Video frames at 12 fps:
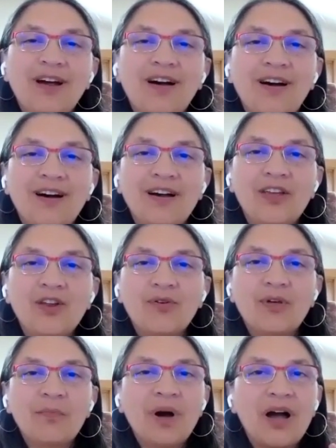
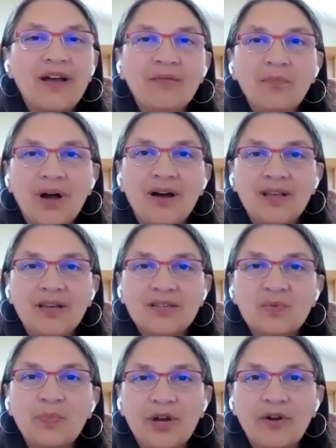the mind, body,
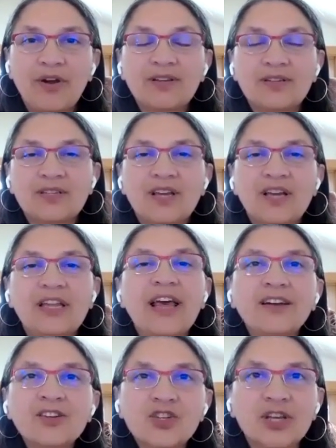spirit
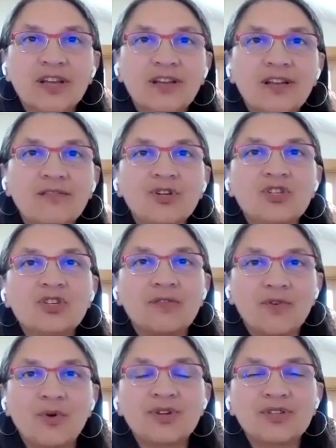connection, which
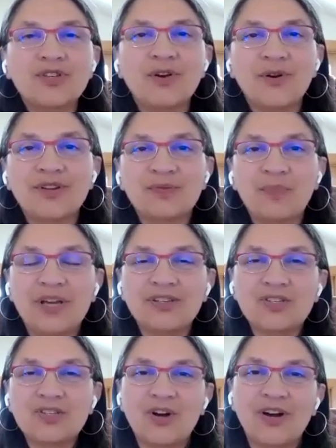of course yoga is
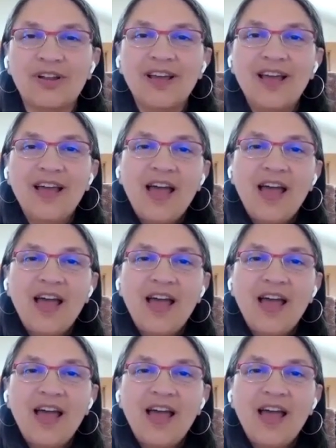based on.